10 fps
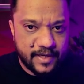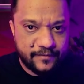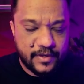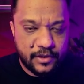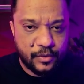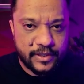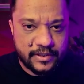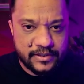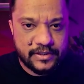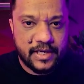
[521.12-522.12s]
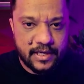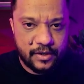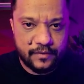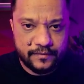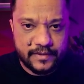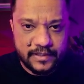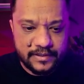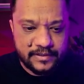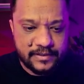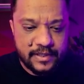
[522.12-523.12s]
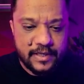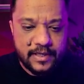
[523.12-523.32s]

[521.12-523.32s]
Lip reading: my video in the start of this,